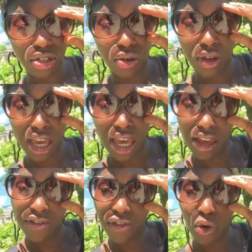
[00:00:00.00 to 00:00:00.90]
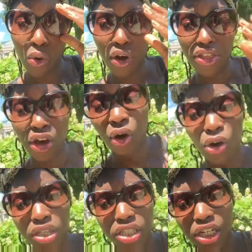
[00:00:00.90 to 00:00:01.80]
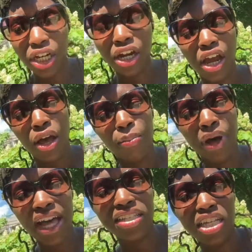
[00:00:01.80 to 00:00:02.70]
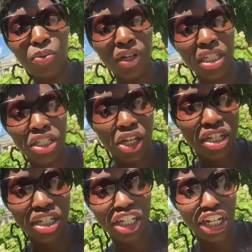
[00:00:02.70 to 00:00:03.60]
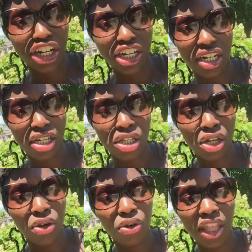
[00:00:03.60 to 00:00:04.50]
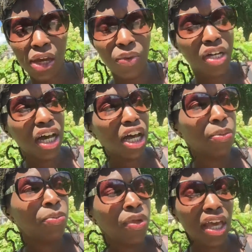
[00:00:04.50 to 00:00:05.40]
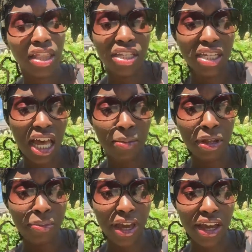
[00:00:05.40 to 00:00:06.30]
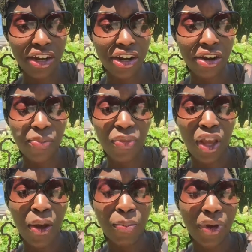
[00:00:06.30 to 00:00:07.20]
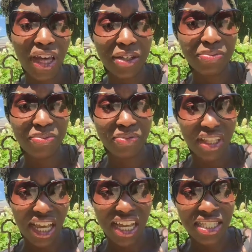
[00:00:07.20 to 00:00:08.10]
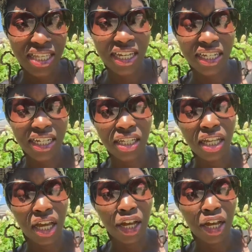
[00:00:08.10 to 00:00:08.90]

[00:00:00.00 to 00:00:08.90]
don't have on the altar, but I did want to start the journey. So they will come in the time and matter. But like I stated,